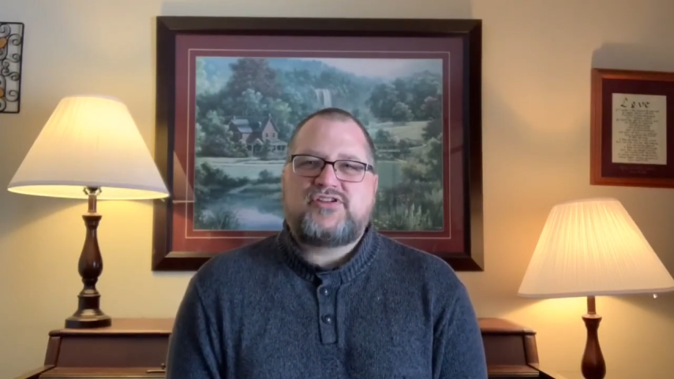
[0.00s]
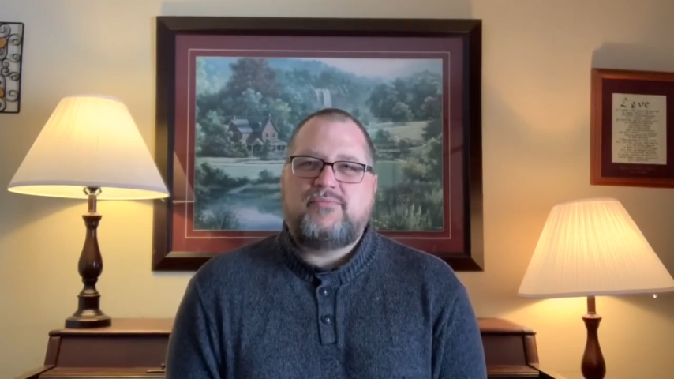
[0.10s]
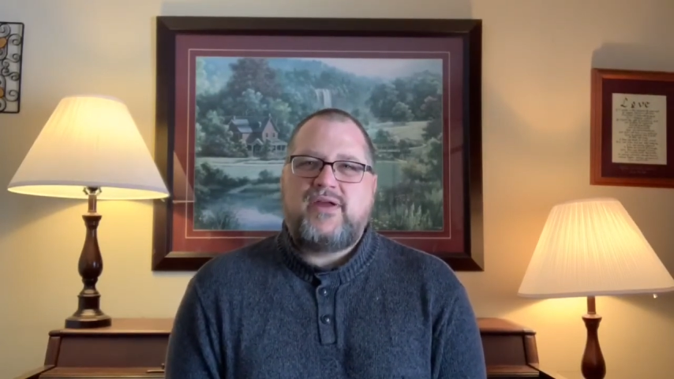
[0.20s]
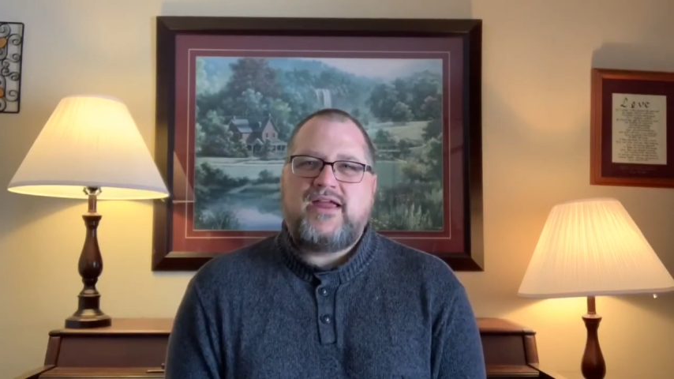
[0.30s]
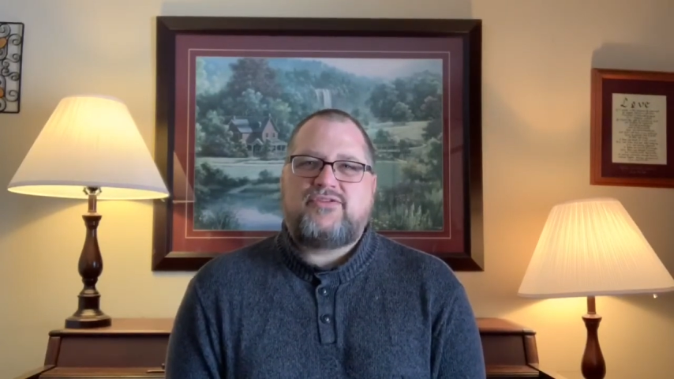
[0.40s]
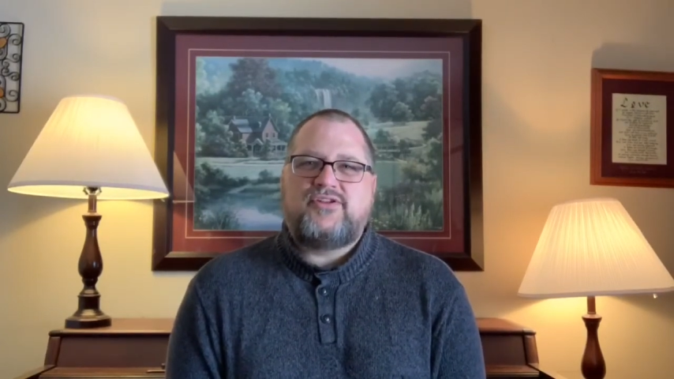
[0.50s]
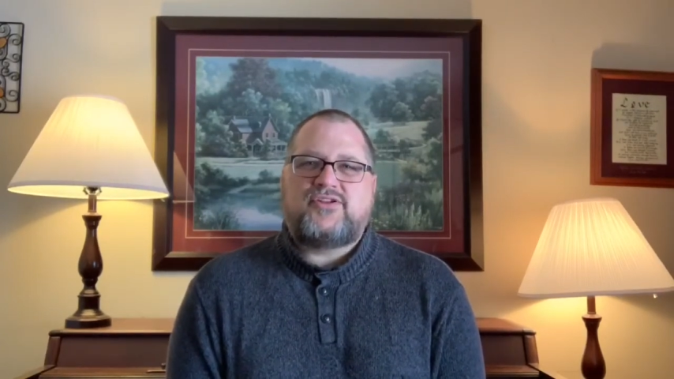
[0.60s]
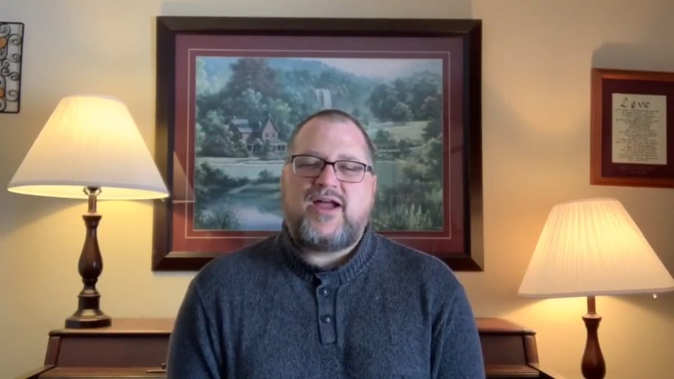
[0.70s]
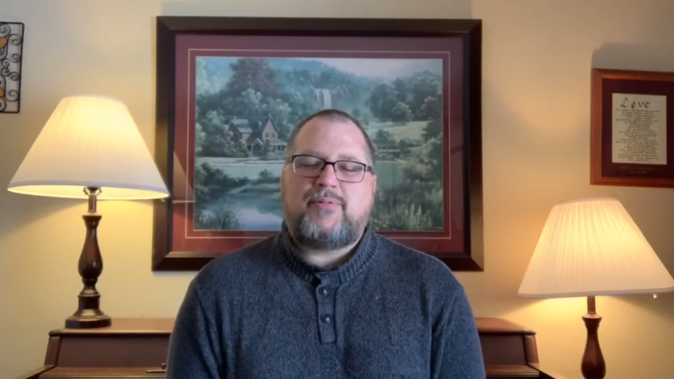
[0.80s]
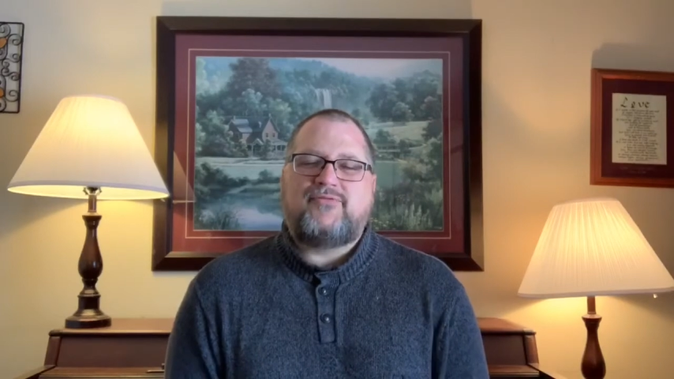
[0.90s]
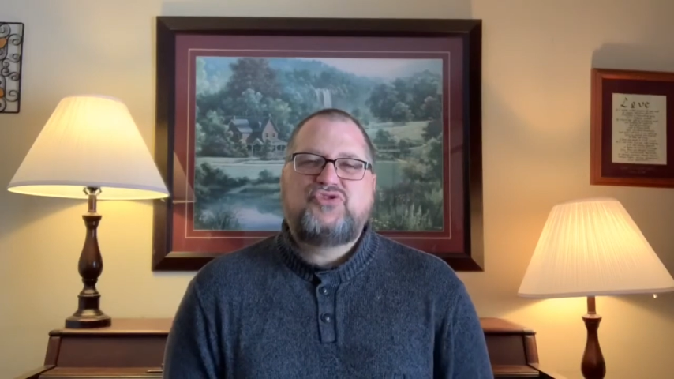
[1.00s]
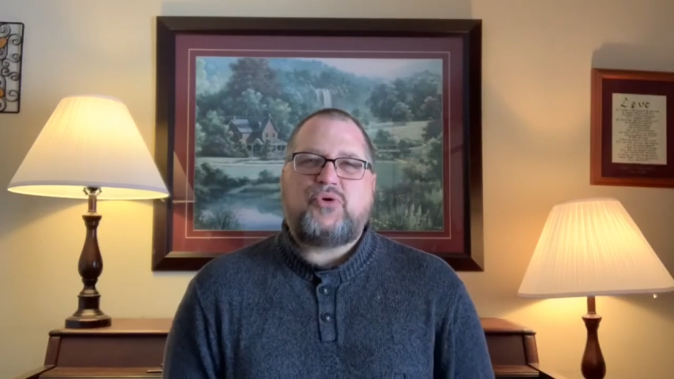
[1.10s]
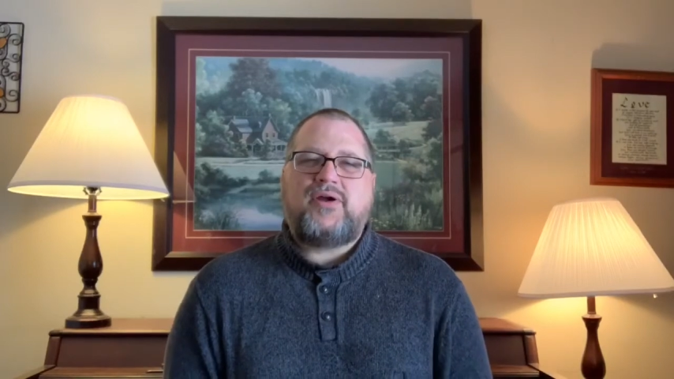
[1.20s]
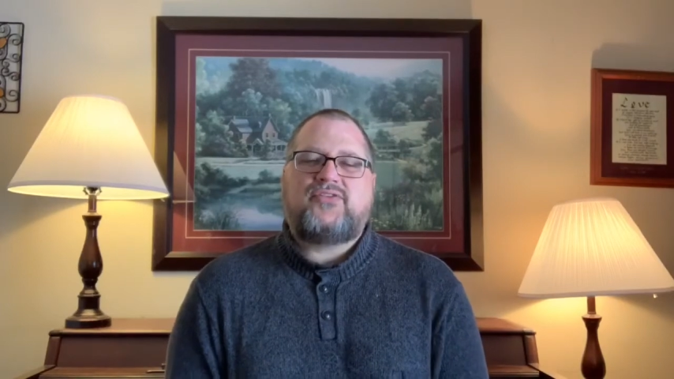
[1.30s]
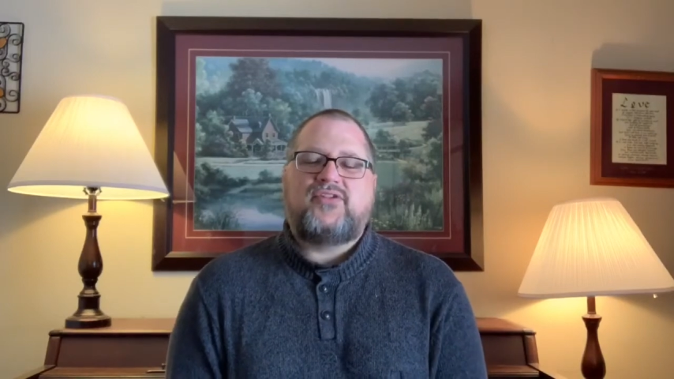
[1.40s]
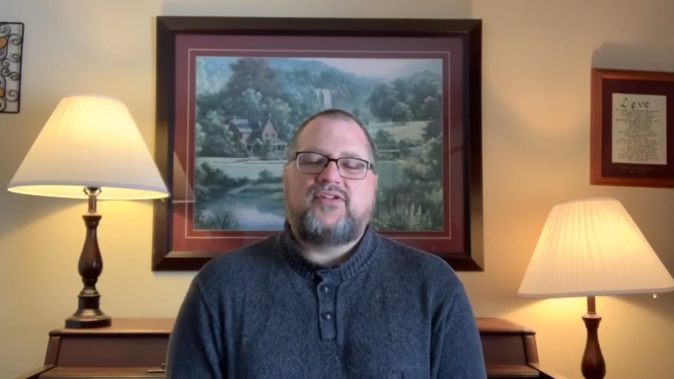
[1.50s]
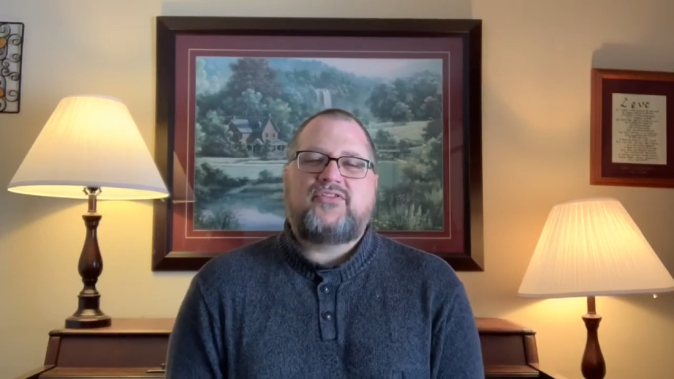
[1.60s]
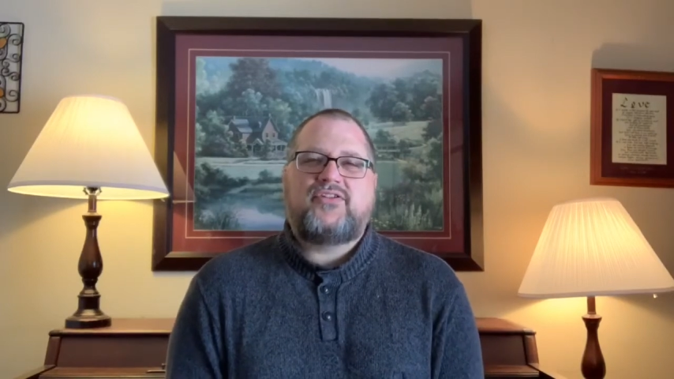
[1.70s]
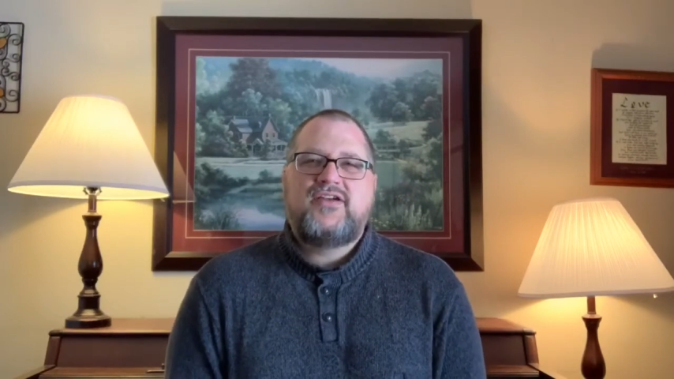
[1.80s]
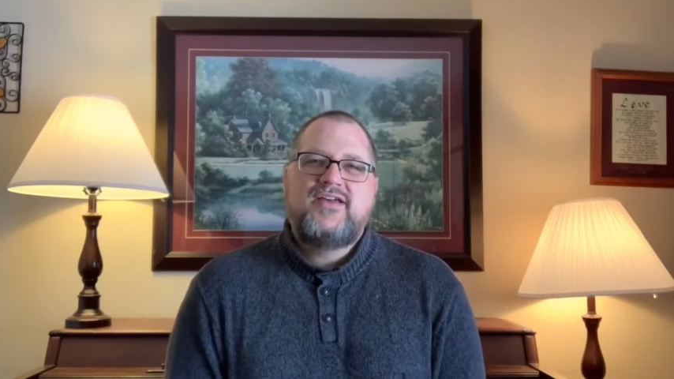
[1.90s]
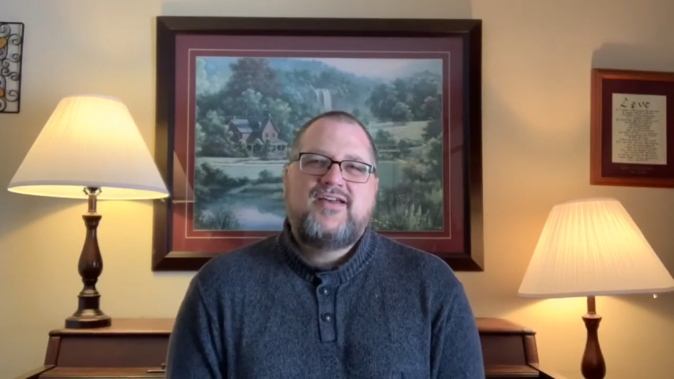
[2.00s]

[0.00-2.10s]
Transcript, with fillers: to make the type of choices